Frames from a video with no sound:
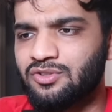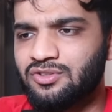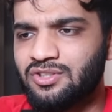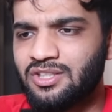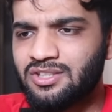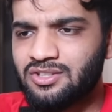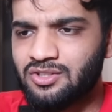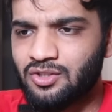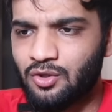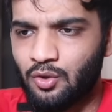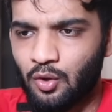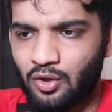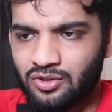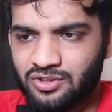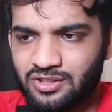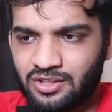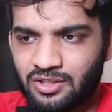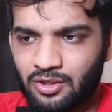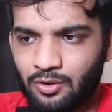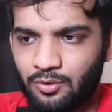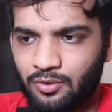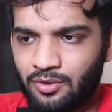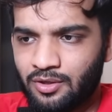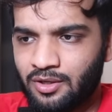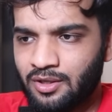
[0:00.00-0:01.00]
So just cross
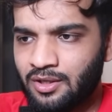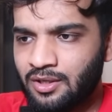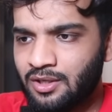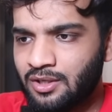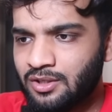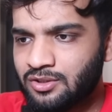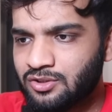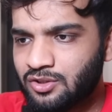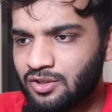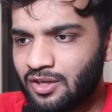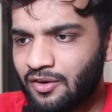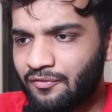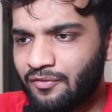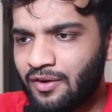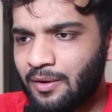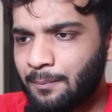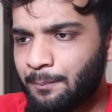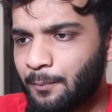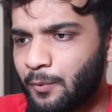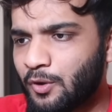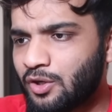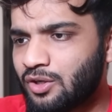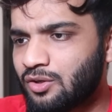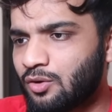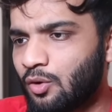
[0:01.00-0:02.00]
it out. So you have
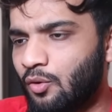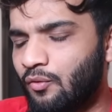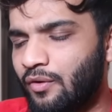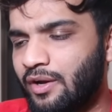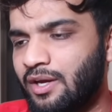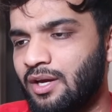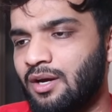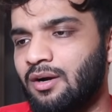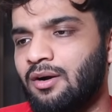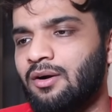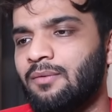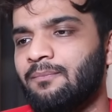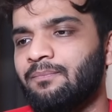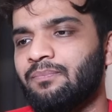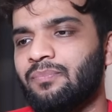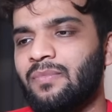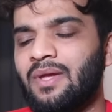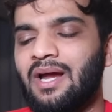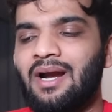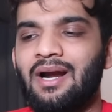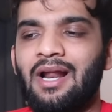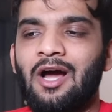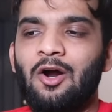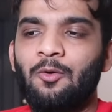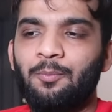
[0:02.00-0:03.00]
input over here
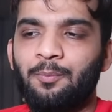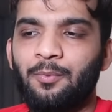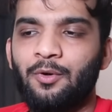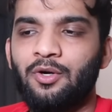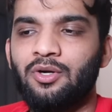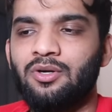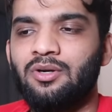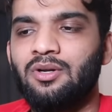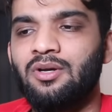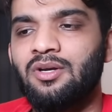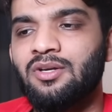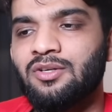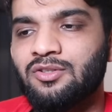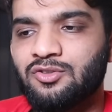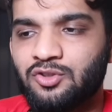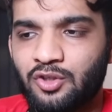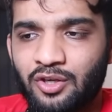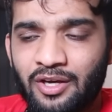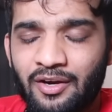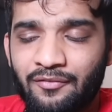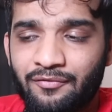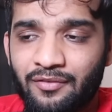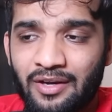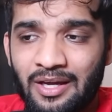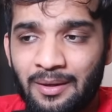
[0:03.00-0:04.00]
and output. So
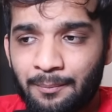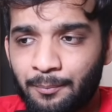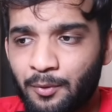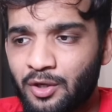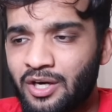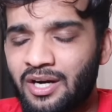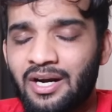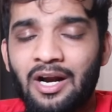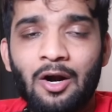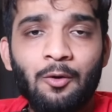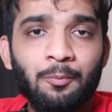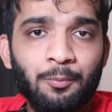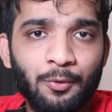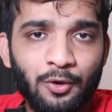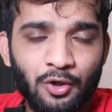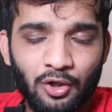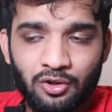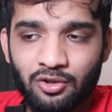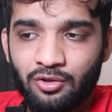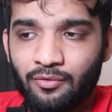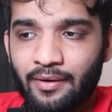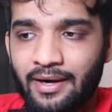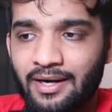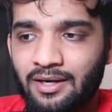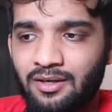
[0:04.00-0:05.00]
you have input and output
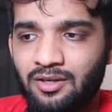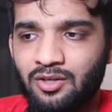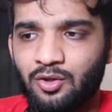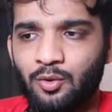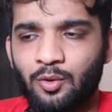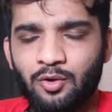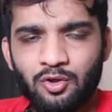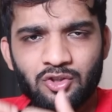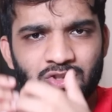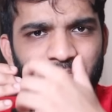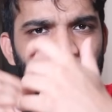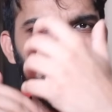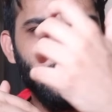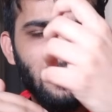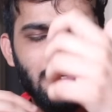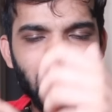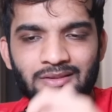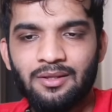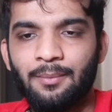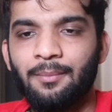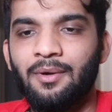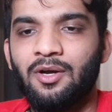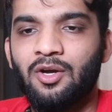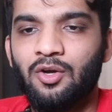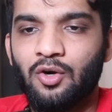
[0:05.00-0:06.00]
on the right. You want to
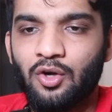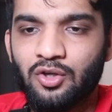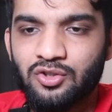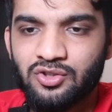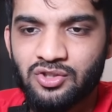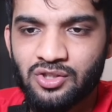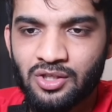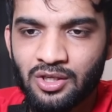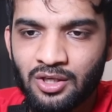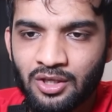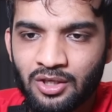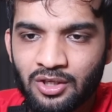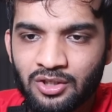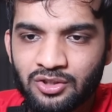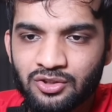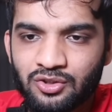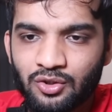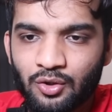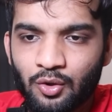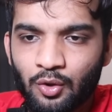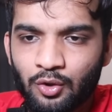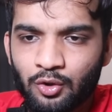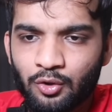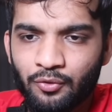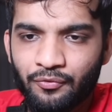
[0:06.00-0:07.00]
split them across.
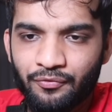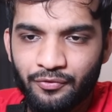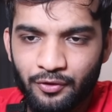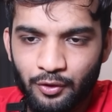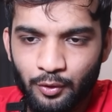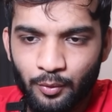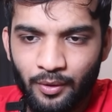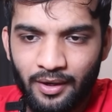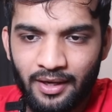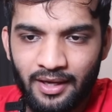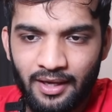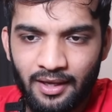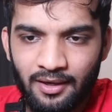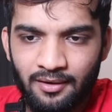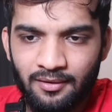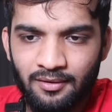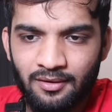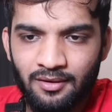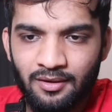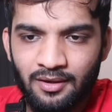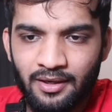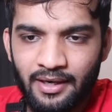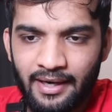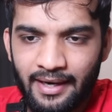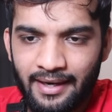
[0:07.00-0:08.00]
So go to view again,
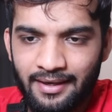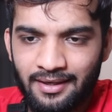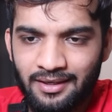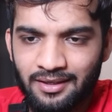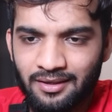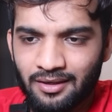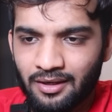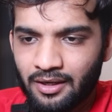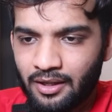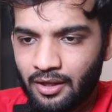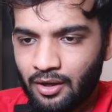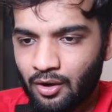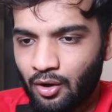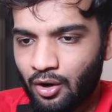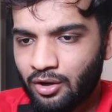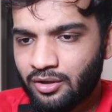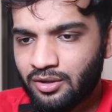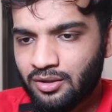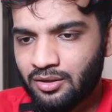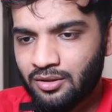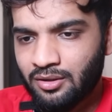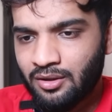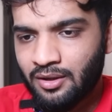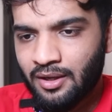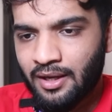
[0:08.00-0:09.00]
editor
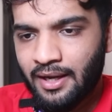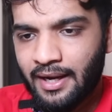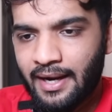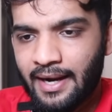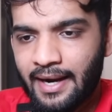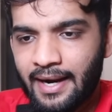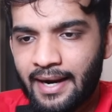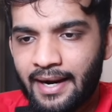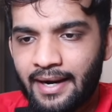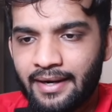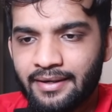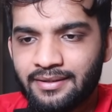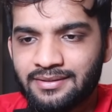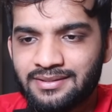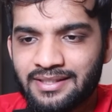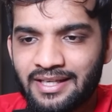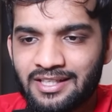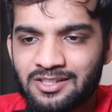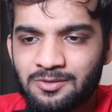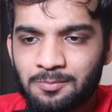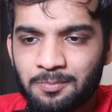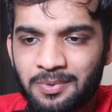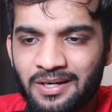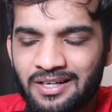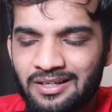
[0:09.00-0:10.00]
layout, and
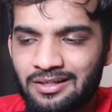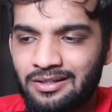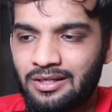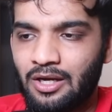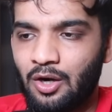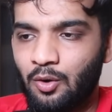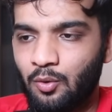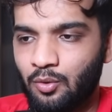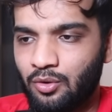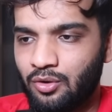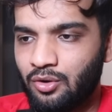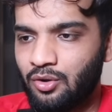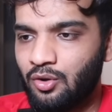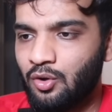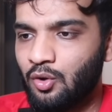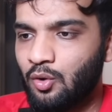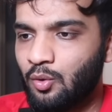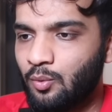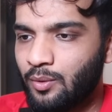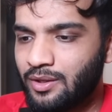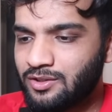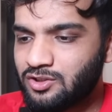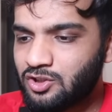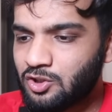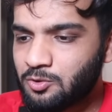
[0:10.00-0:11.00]
say split down.
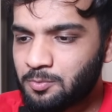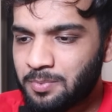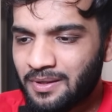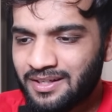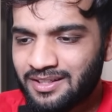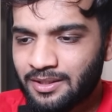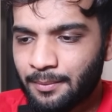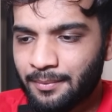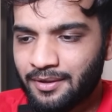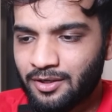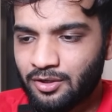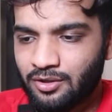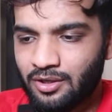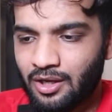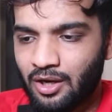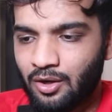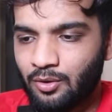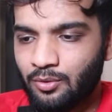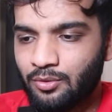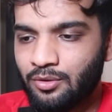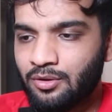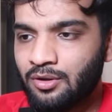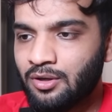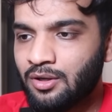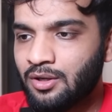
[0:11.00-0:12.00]
Once you split them into
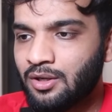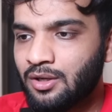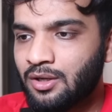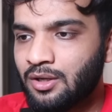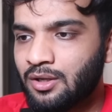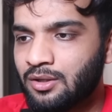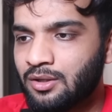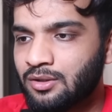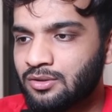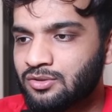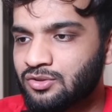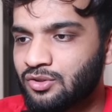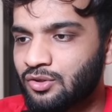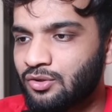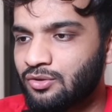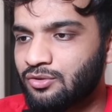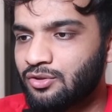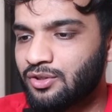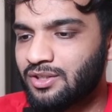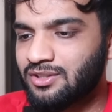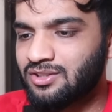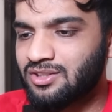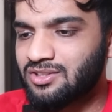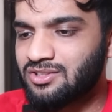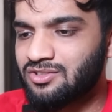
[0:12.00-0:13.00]
down, so
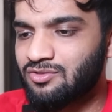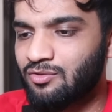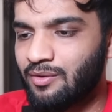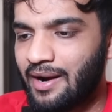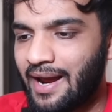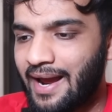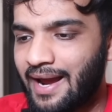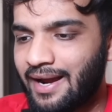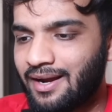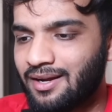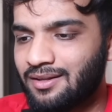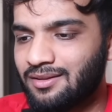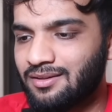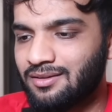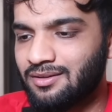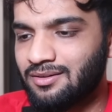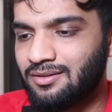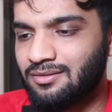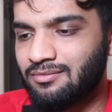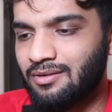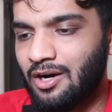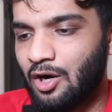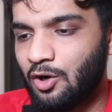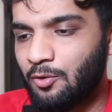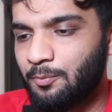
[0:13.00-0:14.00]
you can just drag
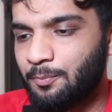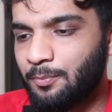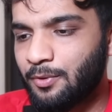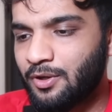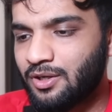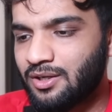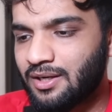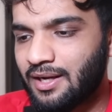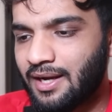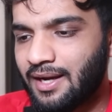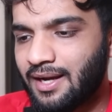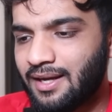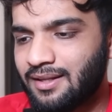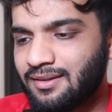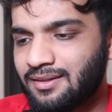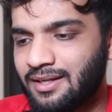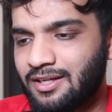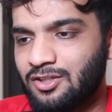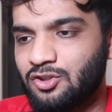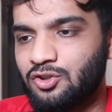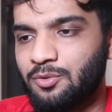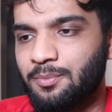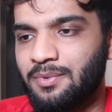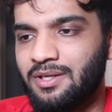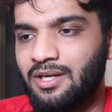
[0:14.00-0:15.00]
the output and
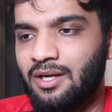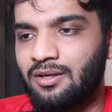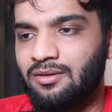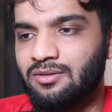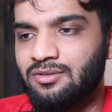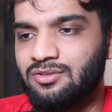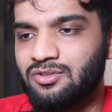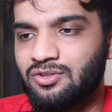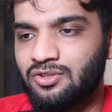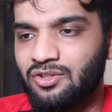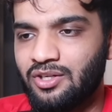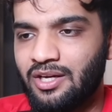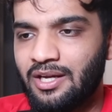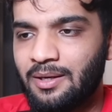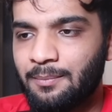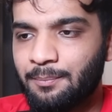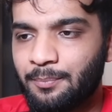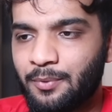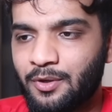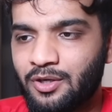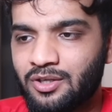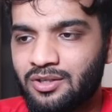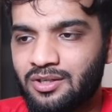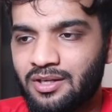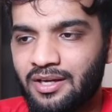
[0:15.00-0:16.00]
that should be done. So the
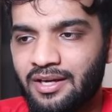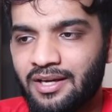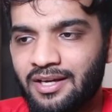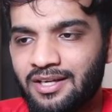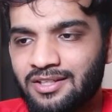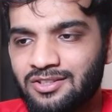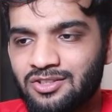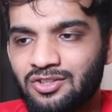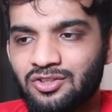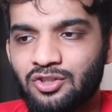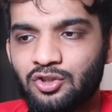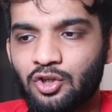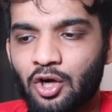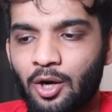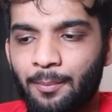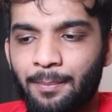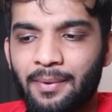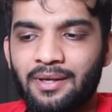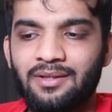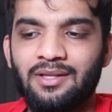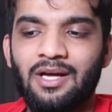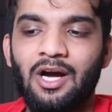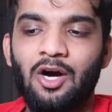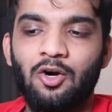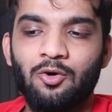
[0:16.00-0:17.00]
input is on the top
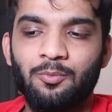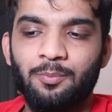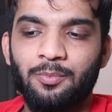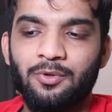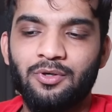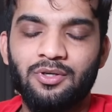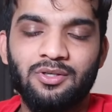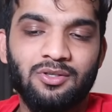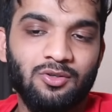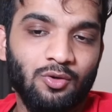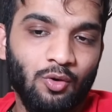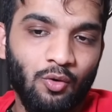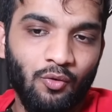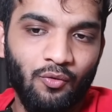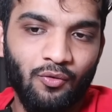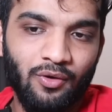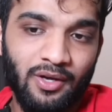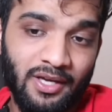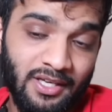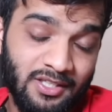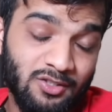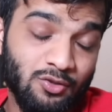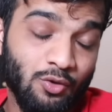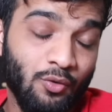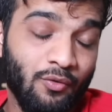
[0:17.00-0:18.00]
and the output
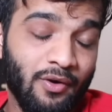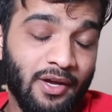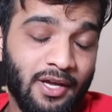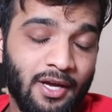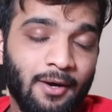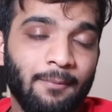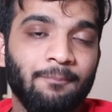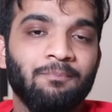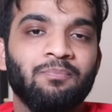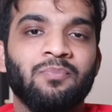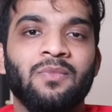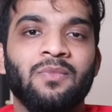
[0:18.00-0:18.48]
is over here.